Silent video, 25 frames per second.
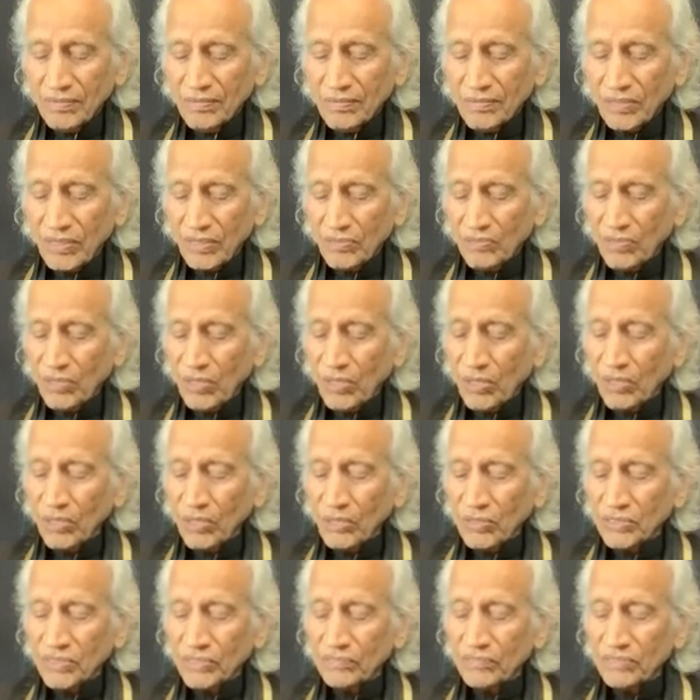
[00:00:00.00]
from
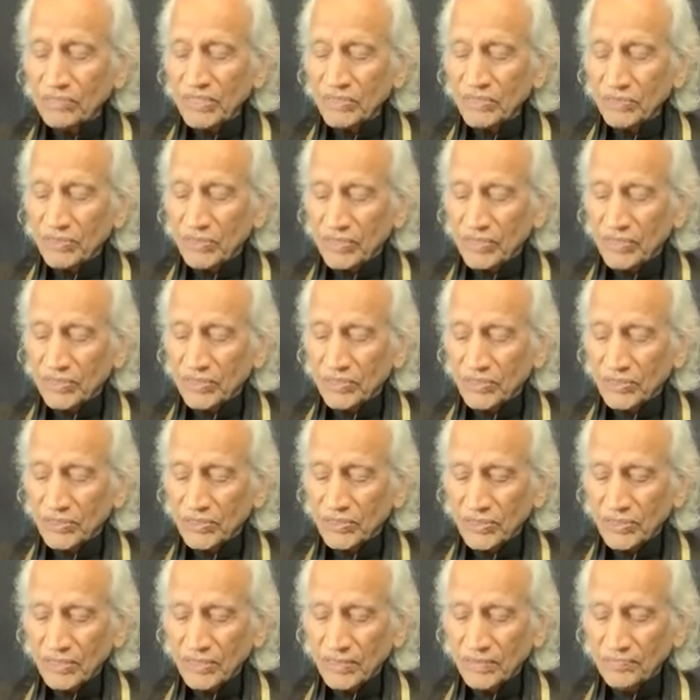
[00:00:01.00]
all the
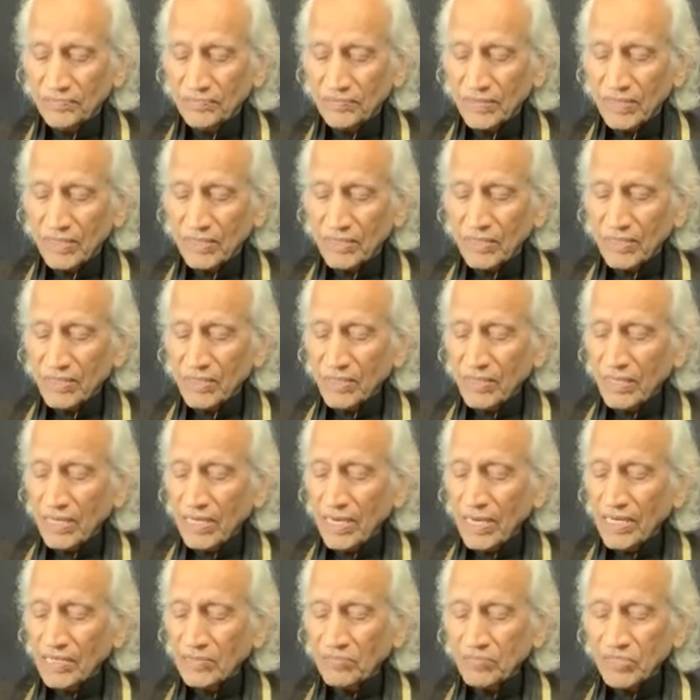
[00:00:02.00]
miseries
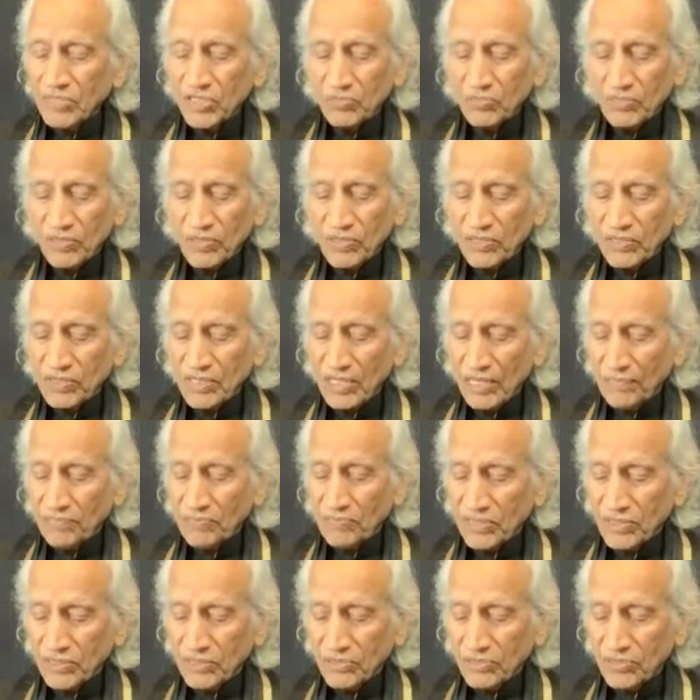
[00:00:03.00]
and
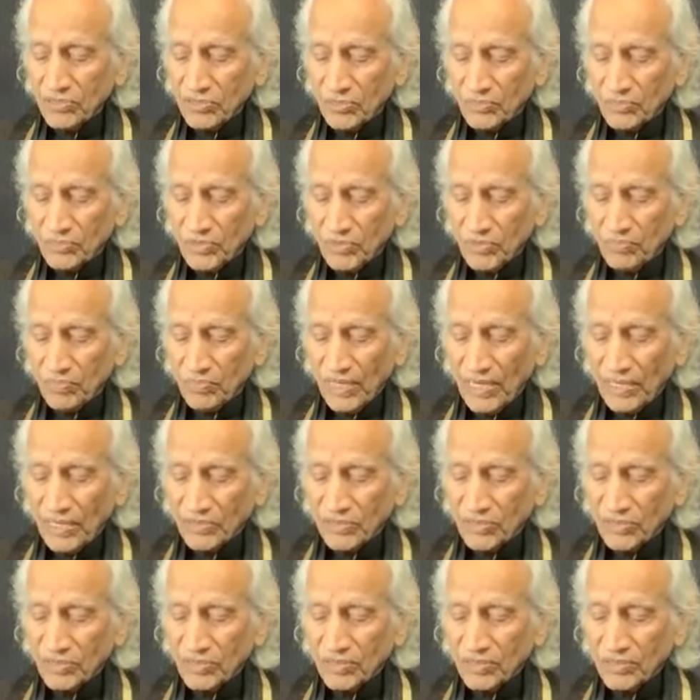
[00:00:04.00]
misperceptions of the
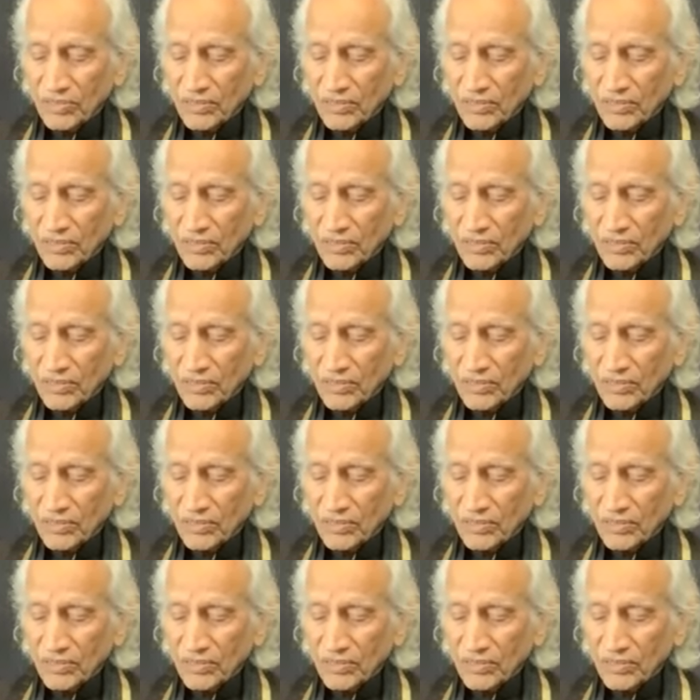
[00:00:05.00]
past.